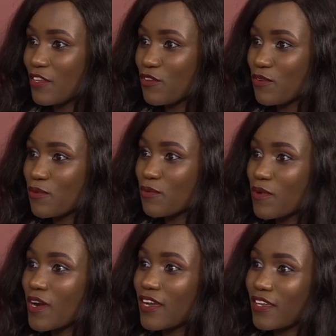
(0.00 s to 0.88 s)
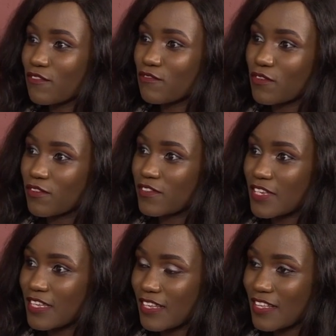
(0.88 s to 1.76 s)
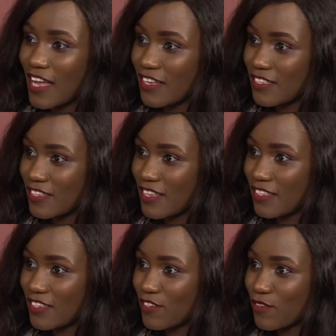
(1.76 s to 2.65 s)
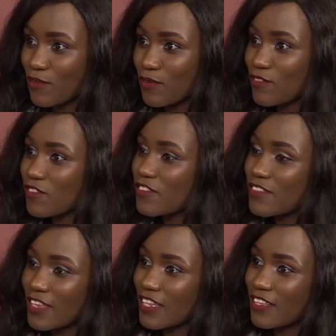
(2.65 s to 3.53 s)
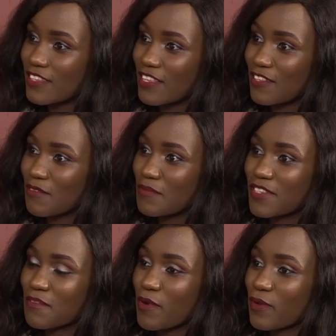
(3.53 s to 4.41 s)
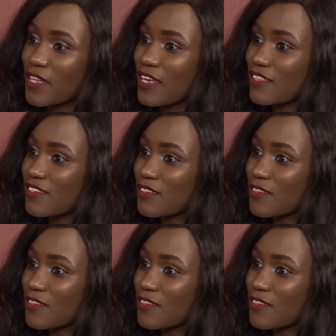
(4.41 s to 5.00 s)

You yeah. were involved in an accident. You mm-hmm. know, just tell us a little bit about that.